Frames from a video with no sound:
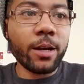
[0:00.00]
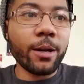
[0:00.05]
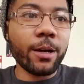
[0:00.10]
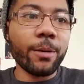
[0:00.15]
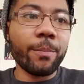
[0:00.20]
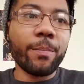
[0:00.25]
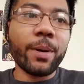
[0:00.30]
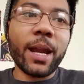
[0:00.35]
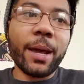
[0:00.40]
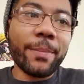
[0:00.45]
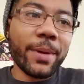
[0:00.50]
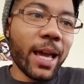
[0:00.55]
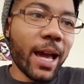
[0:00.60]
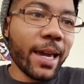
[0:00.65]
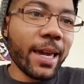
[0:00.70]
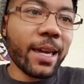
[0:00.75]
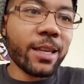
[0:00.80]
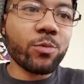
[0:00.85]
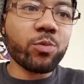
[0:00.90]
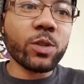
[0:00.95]
But I mean, I
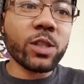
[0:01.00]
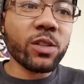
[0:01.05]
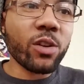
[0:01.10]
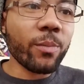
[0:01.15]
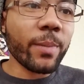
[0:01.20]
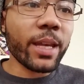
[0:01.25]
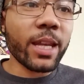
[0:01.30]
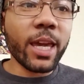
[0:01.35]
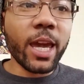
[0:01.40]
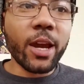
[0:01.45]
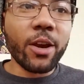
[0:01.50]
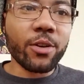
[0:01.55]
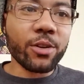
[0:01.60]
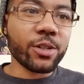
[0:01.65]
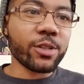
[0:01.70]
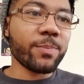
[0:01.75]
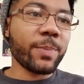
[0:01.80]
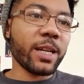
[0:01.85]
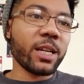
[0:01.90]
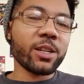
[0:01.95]
guess with so many
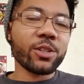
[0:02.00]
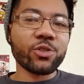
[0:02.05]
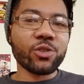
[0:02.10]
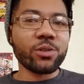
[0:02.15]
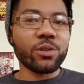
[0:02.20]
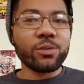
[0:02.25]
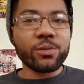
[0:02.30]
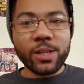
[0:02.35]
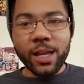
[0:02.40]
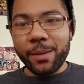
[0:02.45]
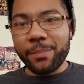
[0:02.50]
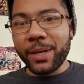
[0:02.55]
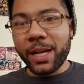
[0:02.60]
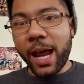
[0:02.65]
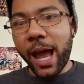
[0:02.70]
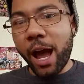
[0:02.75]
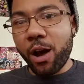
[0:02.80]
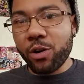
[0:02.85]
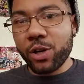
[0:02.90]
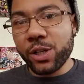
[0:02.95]
characters being introduced, I mean,
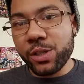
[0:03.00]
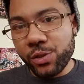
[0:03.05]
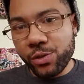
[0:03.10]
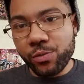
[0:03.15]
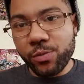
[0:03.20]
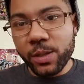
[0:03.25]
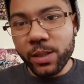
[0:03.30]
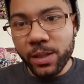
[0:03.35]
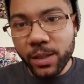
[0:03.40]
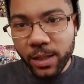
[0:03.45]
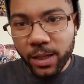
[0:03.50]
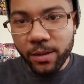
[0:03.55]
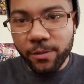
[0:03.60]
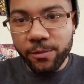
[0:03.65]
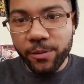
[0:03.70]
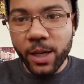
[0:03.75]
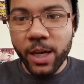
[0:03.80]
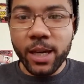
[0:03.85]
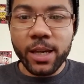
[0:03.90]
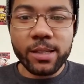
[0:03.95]
how could you really give
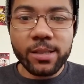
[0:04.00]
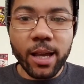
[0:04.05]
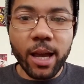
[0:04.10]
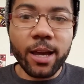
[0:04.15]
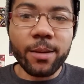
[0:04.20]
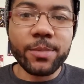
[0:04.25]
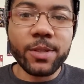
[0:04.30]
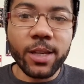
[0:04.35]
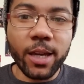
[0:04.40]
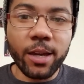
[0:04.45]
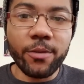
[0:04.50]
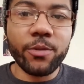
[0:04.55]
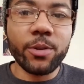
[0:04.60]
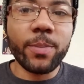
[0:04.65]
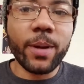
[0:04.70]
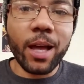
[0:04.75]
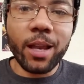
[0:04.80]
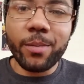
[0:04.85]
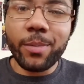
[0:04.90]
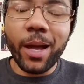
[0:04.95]
time to
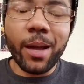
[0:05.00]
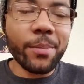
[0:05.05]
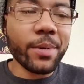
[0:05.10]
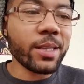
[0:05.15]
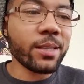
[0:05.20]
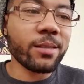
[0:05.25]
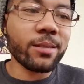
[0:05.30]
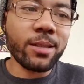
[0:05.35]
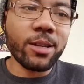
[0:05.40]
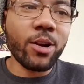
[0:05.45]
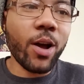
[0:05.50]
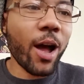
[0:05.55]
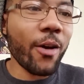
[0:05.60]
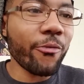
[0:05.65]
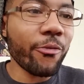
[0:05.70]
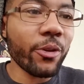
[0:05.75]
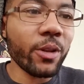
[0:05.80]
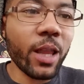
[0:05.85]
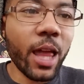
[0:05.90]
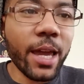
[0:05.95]
everybody? But I mean, still, I
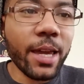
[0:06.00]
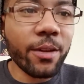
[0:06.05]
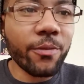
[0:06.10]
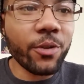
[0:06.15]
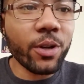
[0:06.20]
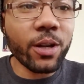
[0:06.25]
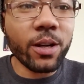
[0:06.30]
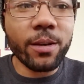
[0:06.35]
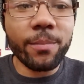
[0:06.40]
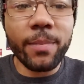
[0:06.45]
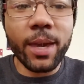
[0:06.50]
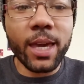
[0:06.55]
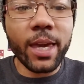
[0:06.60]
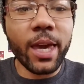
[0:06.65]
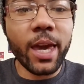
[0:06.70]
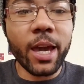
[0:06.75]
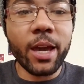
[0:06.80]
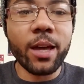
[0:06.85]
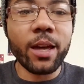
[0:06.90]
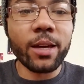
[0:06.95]
feel like if you're going to make
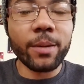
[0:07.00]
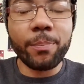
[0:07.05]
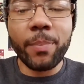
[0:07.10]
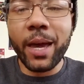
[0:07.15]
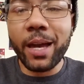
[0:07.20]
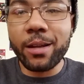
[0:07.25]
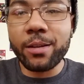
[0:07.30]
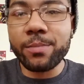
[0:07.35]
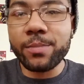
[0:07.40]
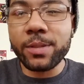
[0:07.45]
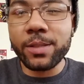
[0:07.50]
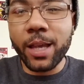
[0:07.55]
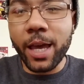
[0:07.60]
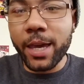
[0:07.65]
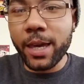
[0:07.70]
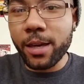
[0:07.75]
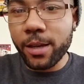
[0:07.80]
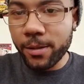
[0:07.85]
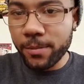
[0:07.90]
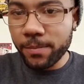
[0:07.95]
Peckham's like